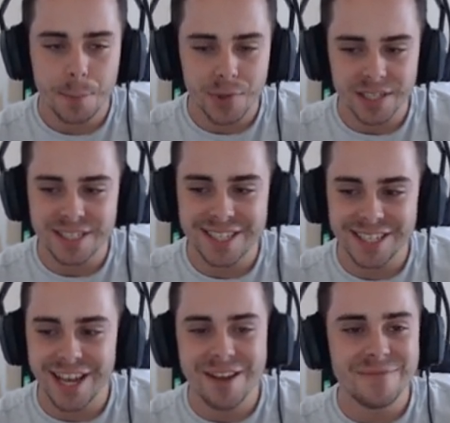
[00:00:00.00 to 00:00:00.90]
But
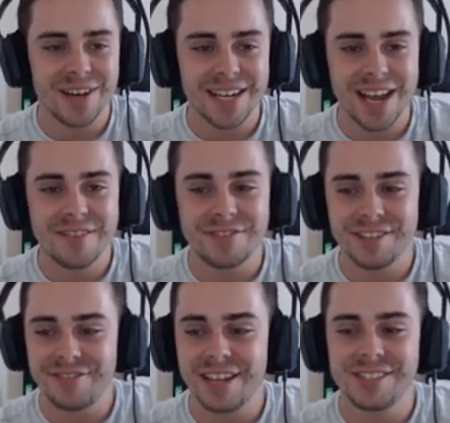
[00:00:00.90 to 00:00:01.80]
um, I have,
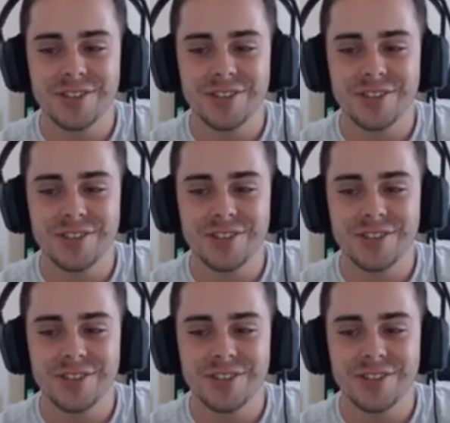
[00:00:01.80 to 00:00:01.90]
in fact,